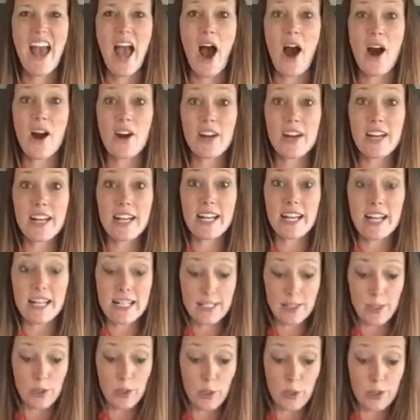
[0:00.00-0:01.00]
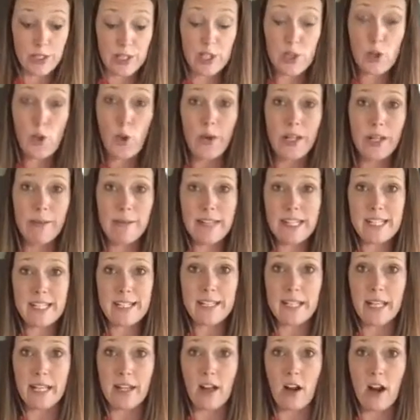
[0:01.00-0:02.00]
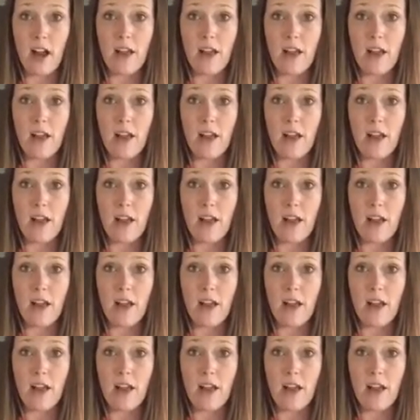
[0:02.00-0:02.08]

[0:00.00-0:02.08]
All right, guys, so it's 20 minutes later.